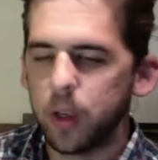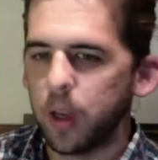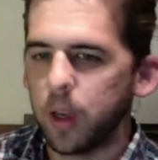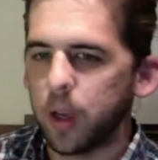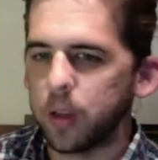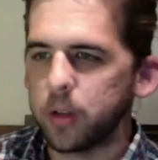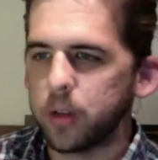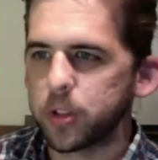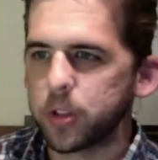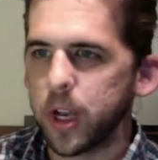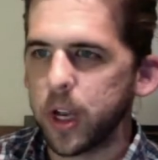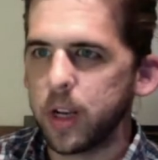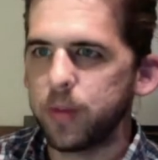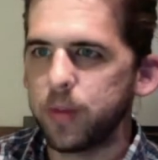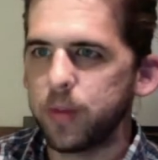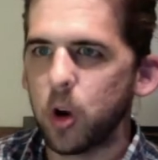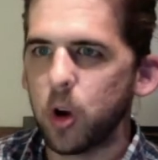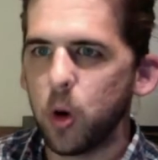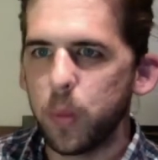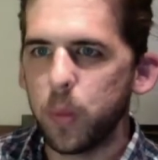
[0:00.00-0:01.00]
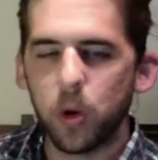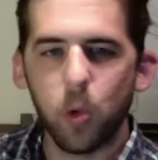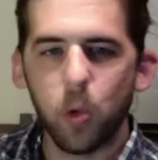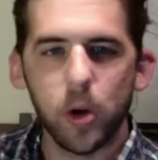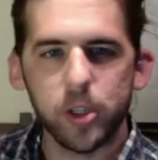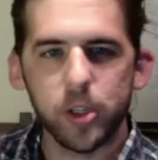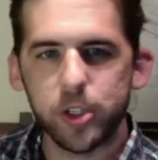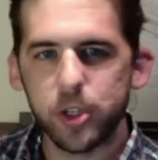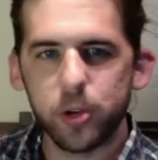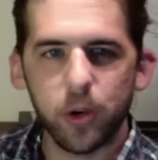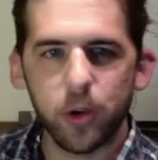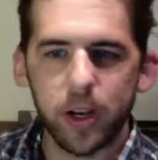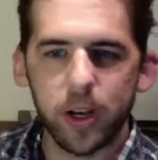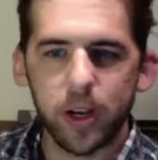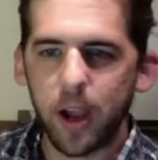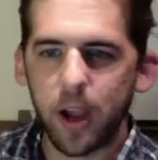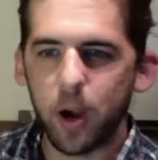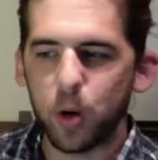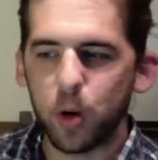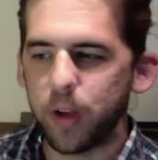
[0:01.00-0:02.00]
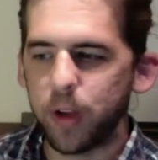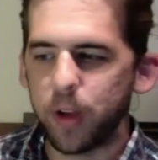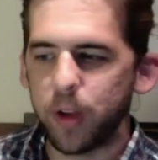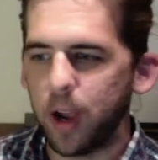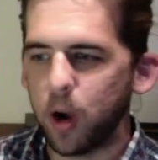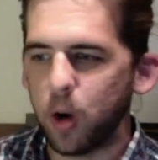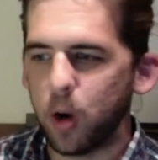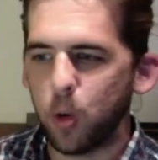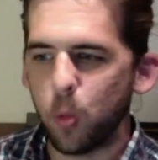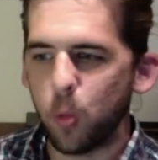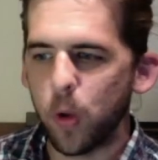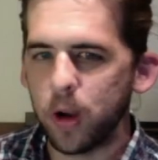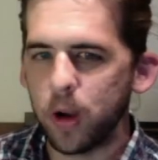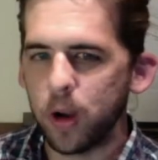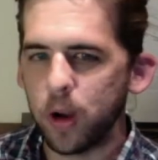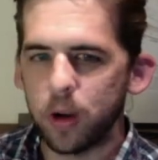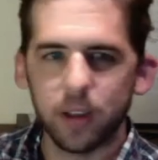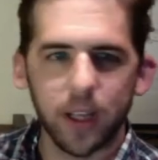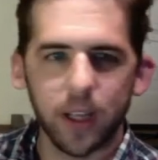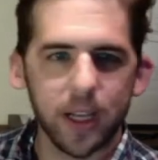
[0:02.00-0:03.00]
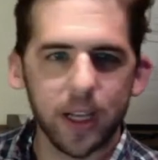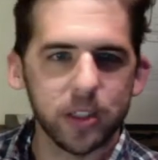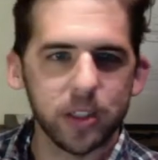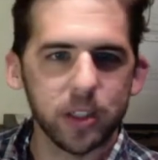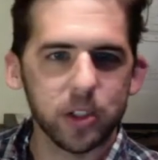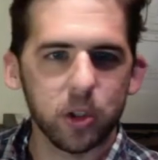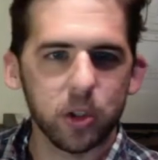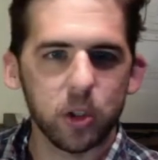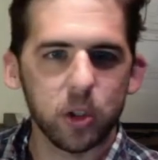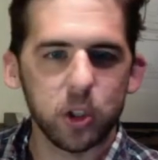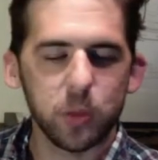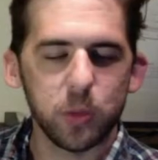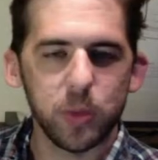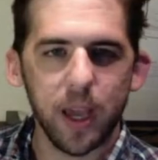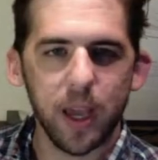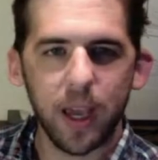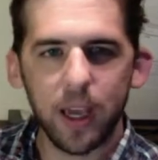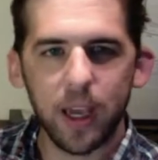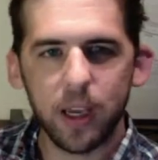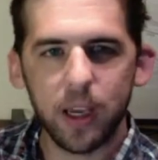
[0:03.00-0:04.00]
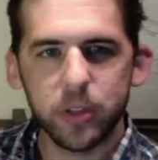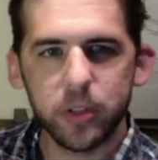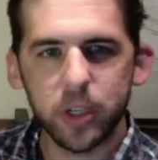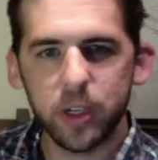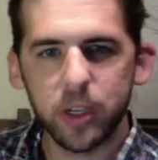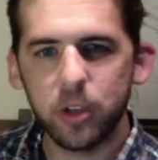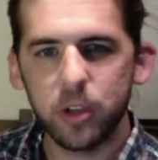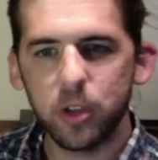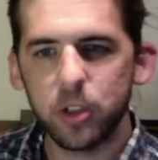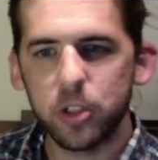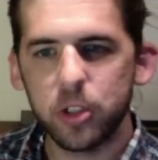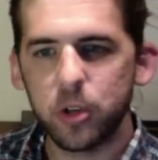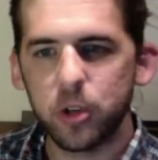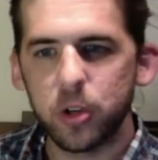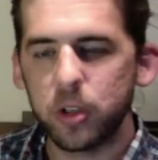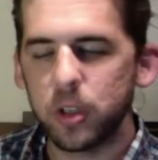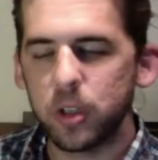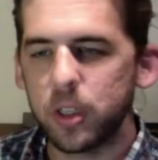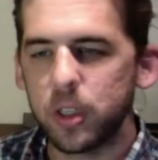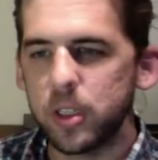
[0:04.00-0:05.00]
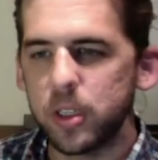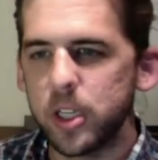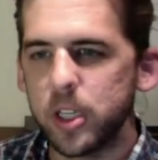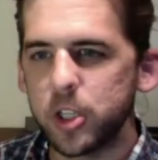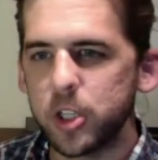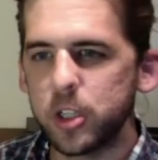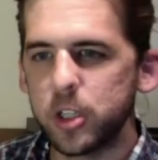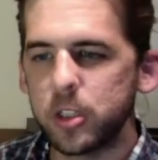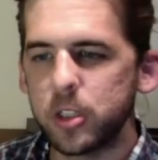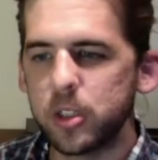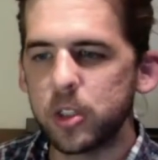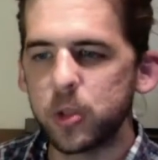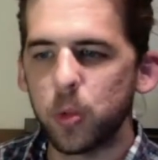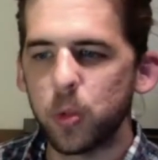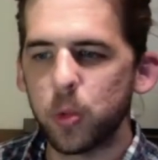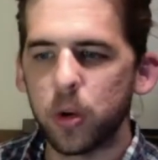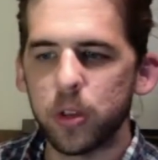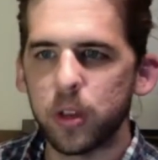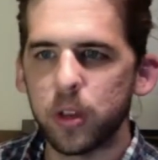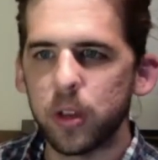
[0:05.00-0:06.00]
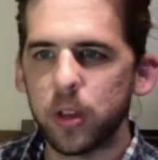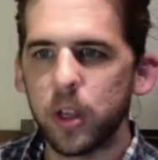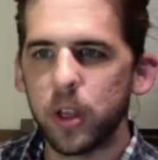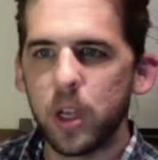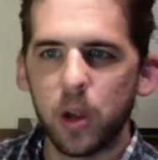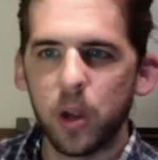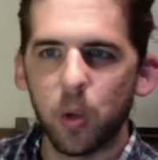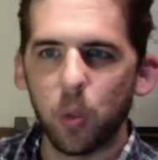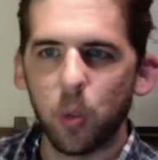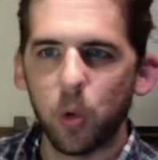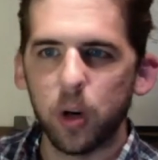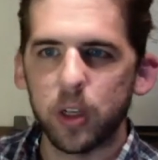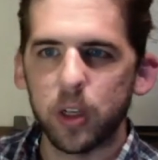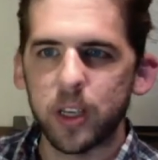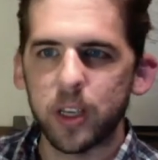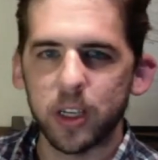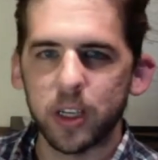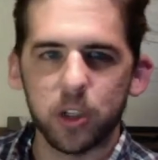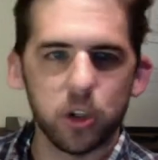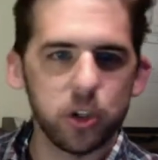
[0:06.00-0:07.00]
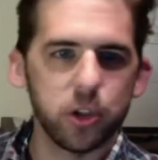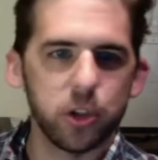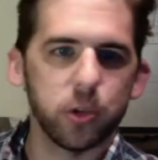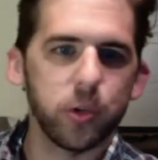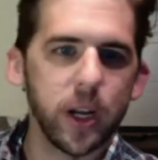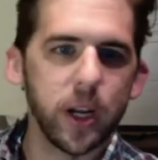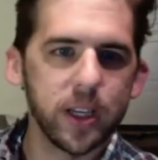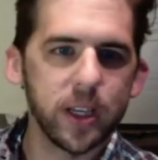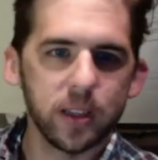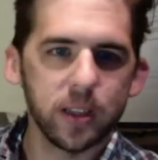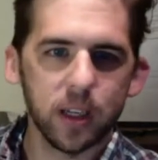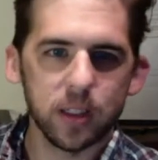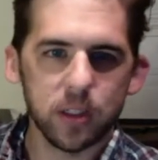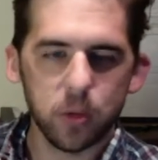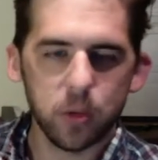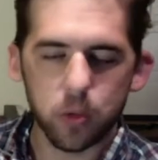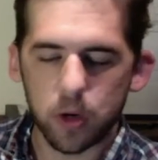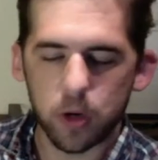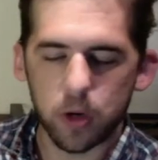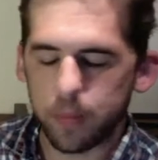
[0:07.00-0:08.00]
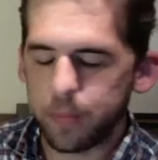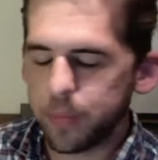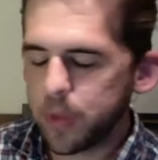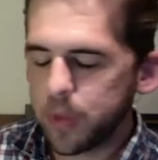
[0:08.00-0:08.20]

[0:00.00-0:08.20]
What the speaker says: There's kind of an open question right now of how well Elasticsearch behaves under certain conditions where it's under duress, as it were.